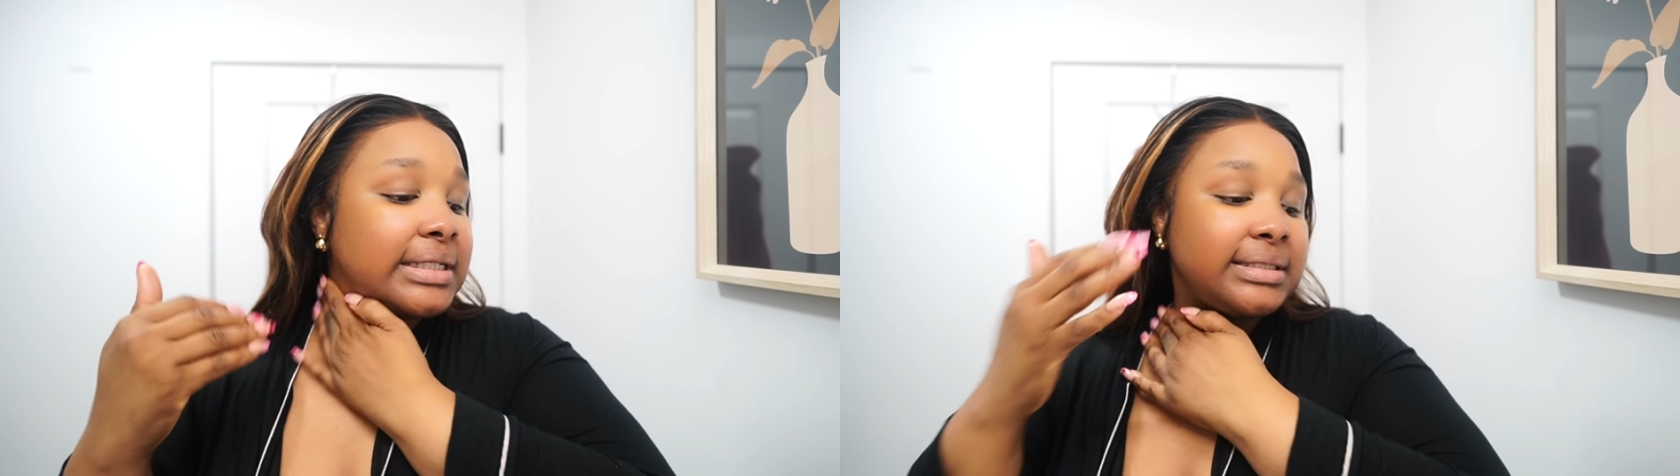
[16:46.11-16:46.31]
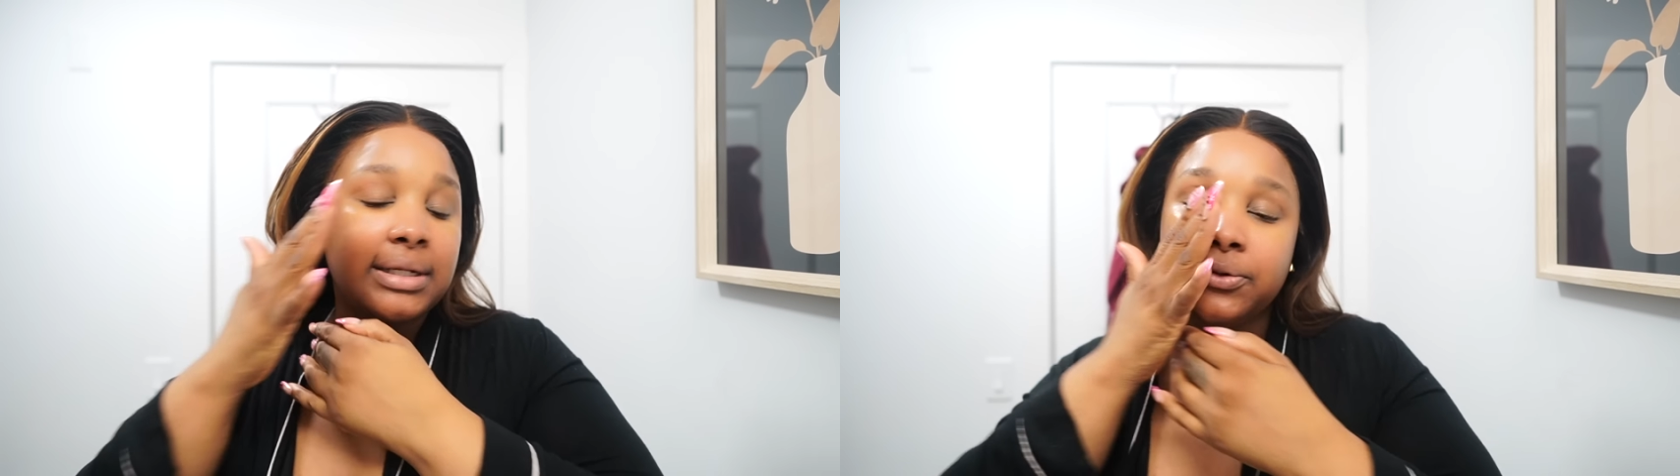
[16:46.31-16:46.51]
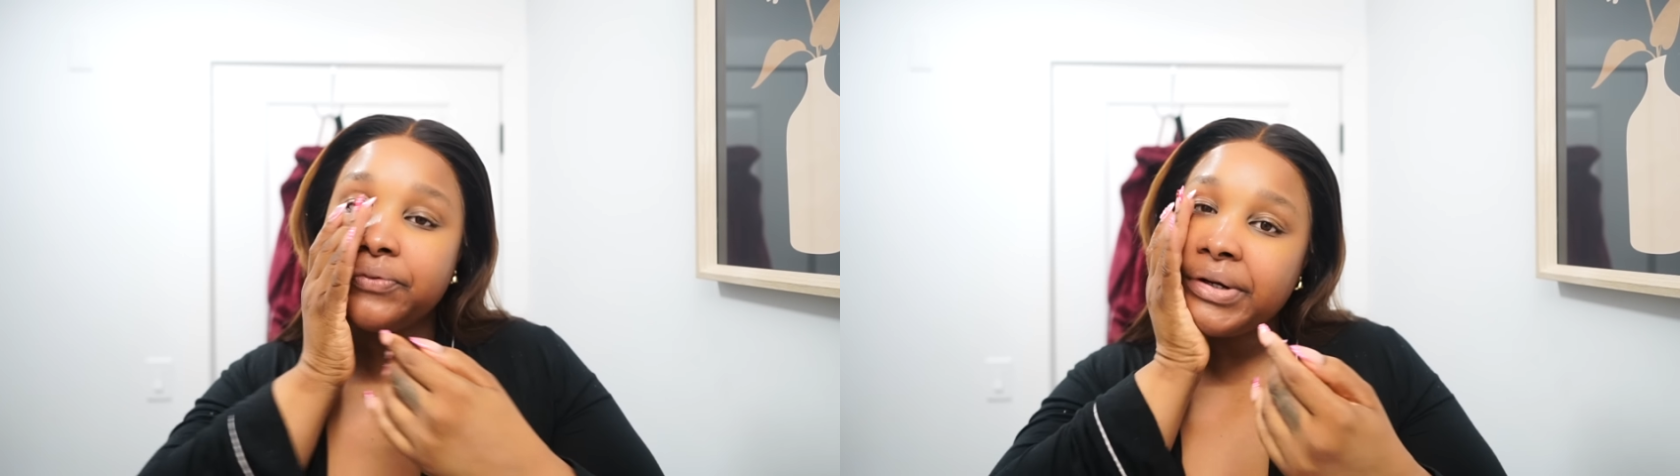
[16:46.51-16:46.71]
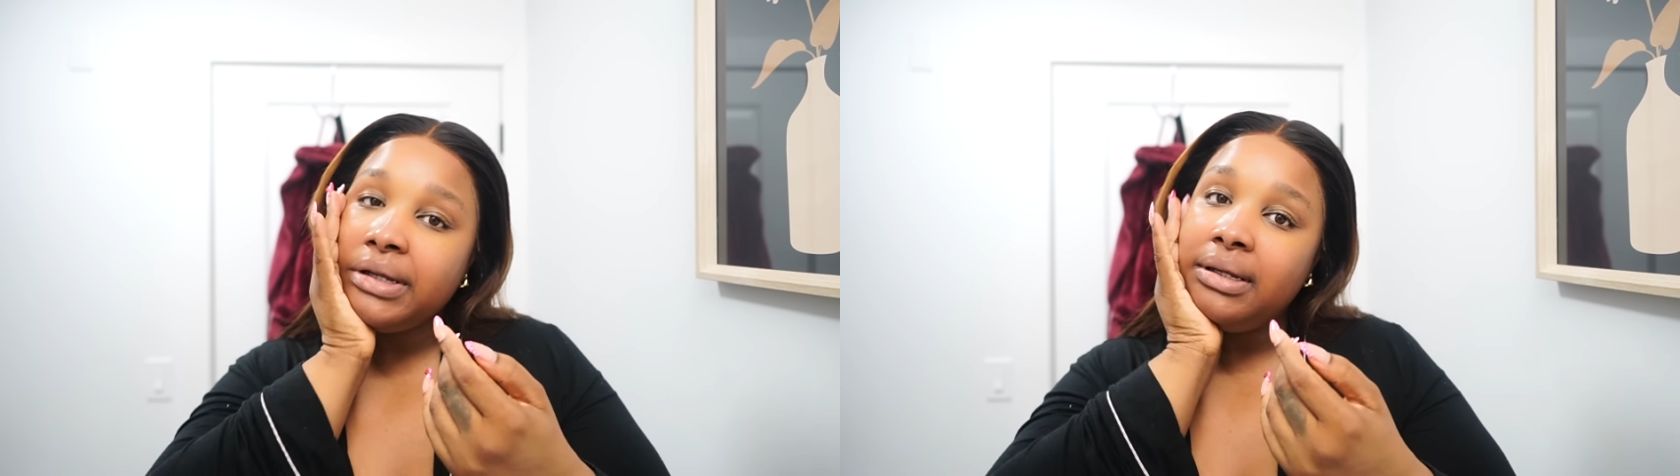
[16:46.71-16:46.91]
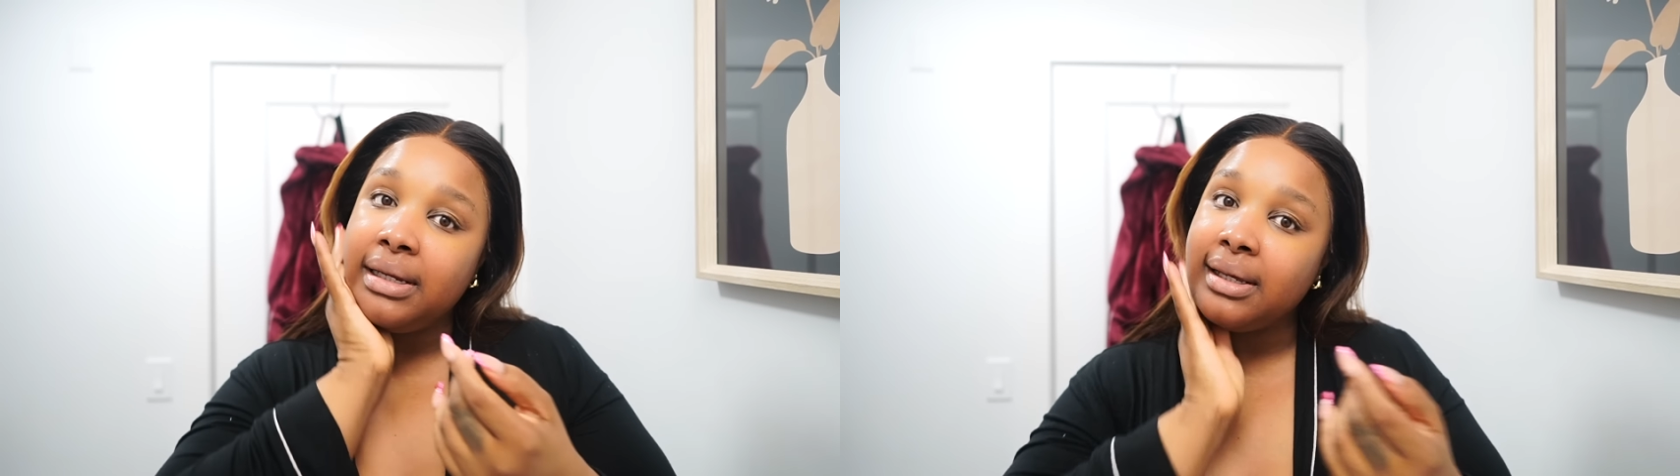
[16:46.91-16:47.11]
they said don't
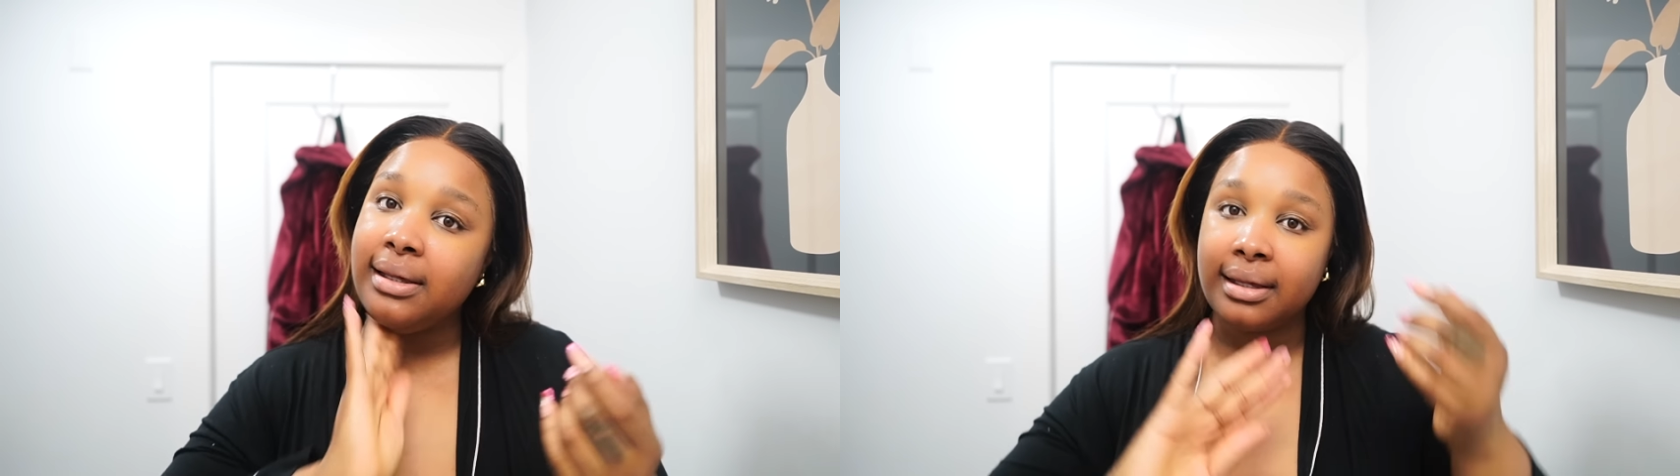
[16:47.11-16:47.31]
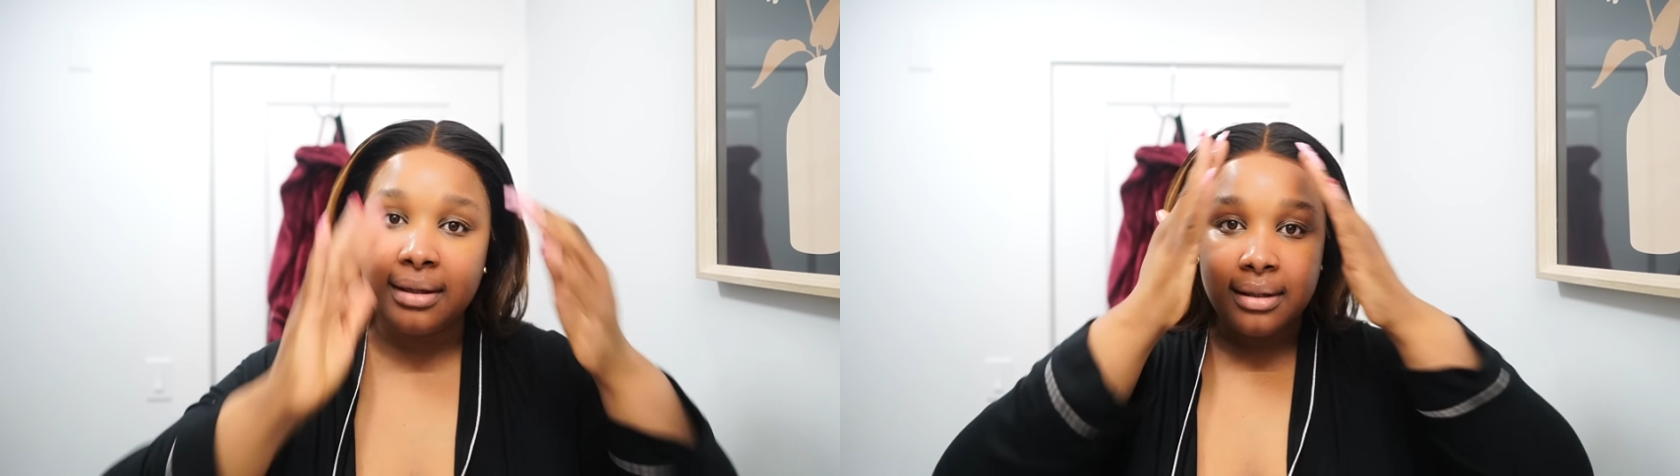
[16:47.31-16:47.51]
forget the neck.